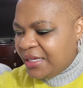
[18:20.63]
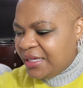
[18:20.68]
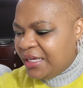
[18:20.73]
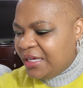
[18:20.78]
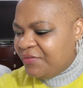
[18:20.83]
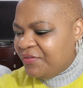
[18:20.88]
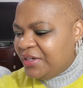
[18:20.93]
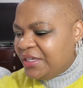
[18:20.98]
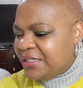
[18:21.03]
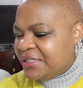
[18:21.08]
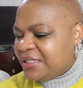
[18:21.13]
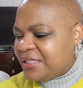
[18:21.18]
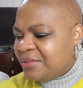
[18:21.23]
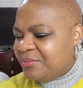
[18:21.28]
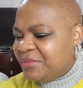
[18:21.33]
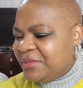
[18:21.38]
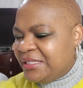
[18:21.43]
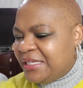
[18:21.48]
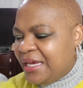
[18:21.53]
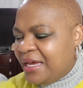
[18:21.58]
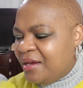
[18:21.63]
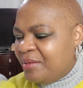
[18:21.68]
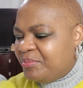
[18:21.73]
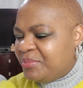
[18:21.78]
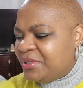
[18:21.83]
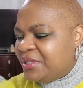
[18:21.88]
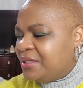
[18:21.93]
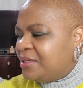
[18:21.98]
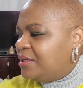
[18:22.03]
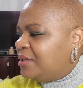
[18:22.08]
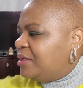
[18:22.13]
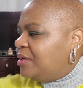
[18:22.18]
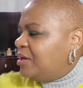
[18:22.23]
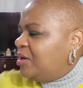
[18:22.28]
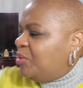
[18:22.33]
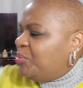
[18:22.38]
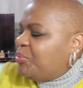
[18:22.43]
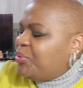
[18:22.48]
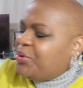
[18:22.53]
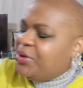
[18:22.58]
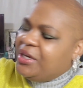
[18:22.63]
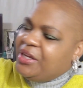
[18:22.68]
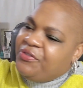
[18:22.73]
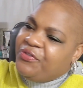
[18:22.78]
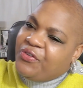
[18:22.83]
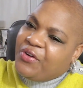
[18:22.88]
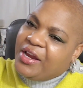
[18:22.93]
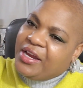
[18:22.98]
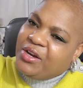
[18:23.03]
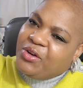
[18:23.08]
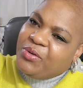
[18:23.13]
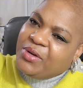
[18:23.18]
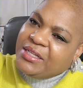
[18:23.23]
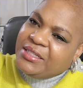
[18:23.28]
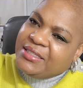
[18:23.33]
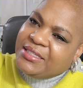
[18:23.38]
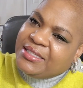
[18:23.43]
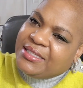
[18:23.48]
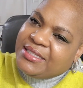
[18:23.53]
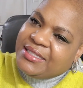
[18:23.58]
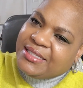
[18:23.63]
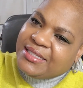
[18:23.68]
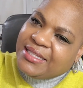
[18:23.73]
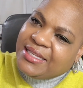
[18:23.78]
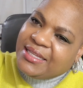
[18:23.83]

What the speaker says: Giving it some depth. Pretty fragrance.